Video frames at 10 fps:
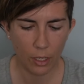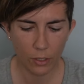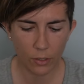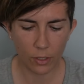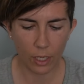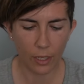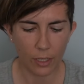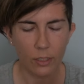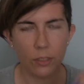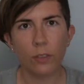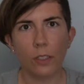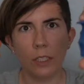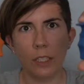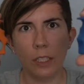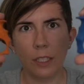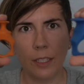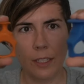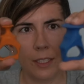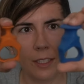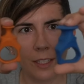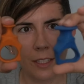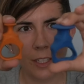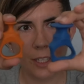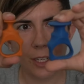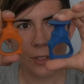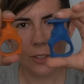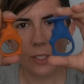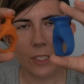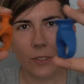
So yeah, these are really, really,